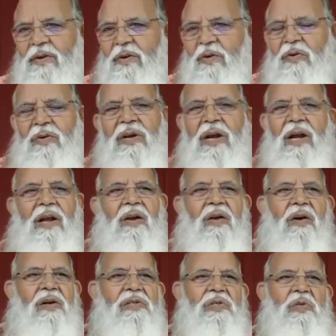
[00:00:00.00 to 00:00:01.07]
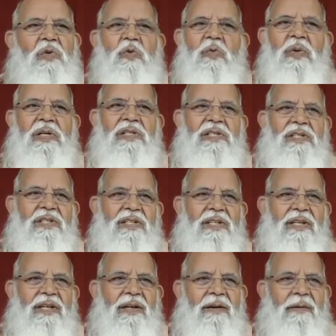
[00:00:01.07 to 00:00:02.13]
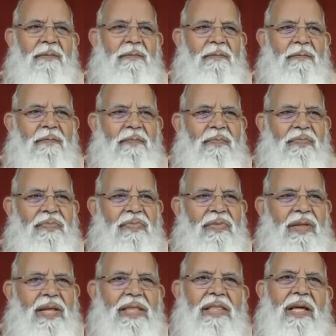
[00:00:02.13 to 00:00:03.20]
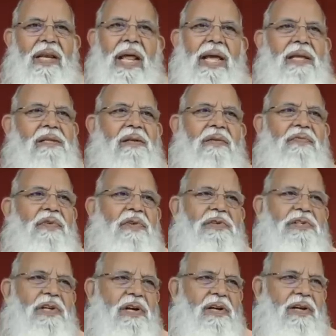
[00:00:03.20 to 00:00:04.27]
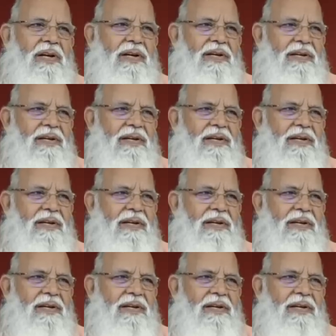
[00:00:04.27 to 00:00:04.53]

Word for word: don't get lost too much in the lives of your children.